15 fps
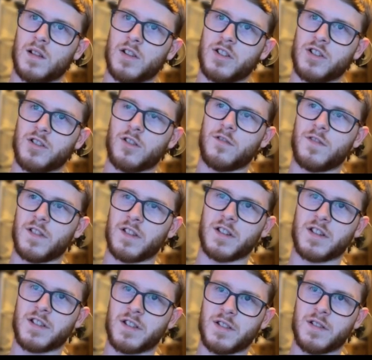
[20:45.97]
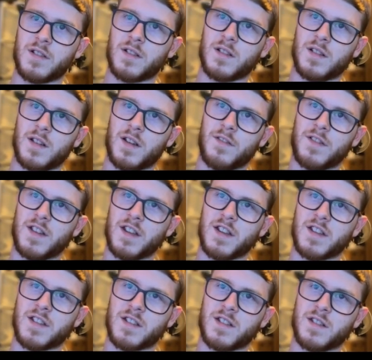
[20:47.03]
Let's just go for this. If
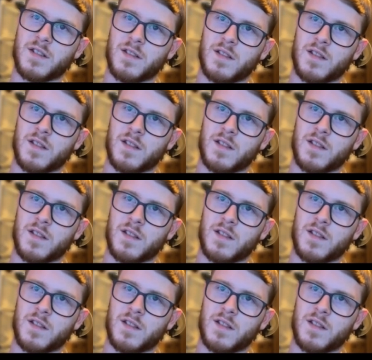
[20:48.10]
this,